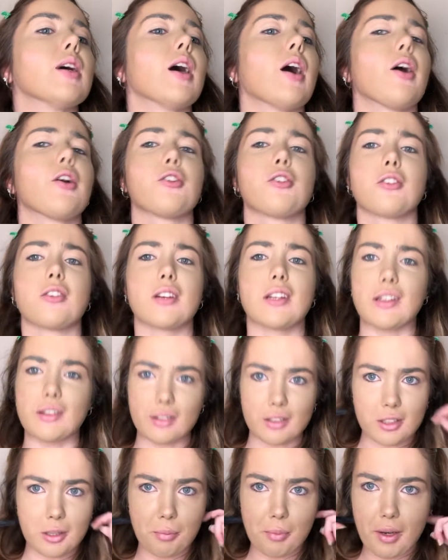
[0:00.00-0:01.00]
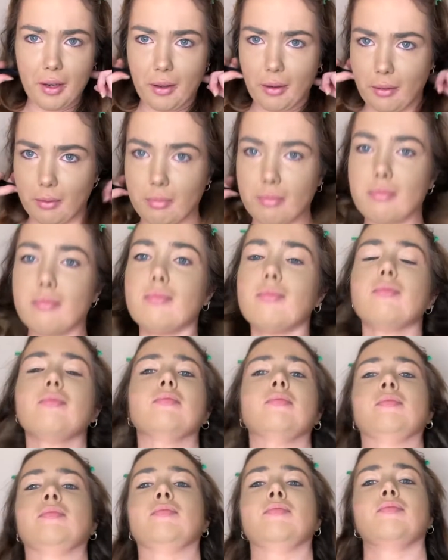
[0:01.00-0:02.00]
underneath to my
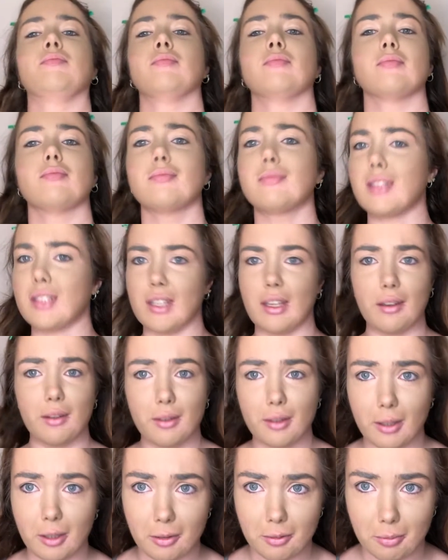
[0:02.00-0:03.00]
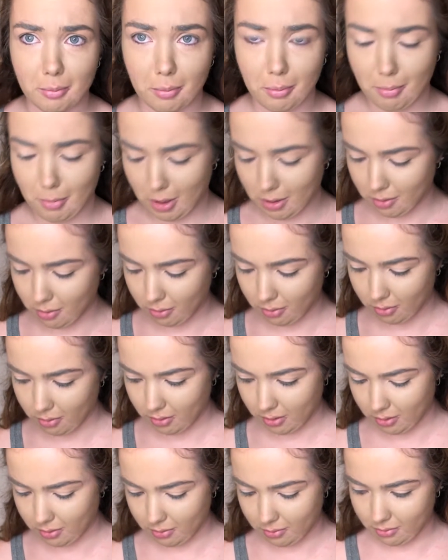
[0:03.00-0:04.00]
teeth and muscles
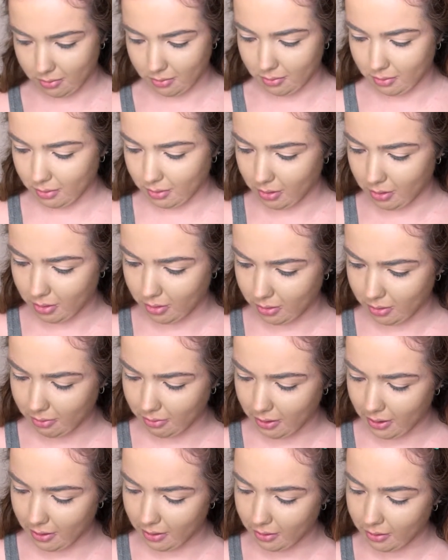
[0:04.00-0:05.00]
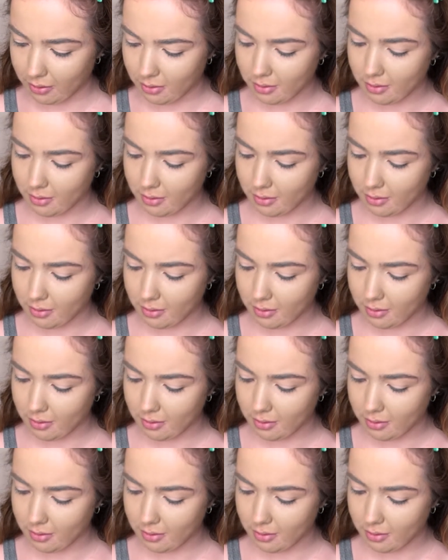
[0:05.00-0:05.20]
and all of that.